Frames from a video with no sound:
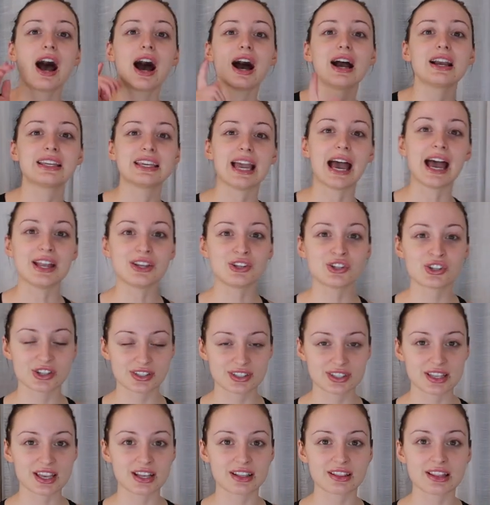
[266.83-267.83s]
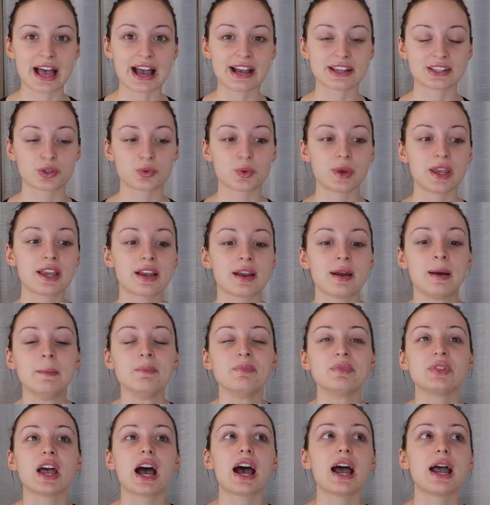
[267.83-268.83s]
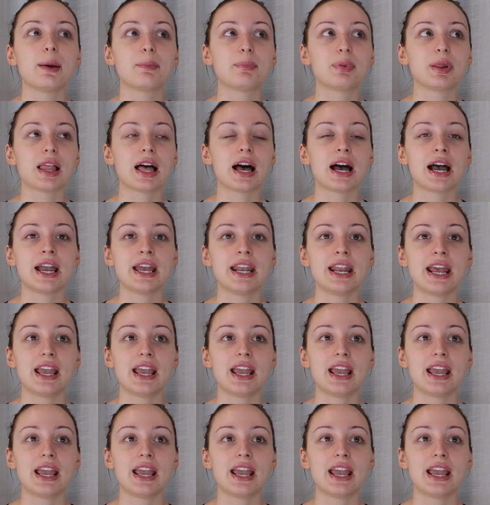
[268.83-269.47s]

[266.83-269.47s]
Again, just like last week, I applied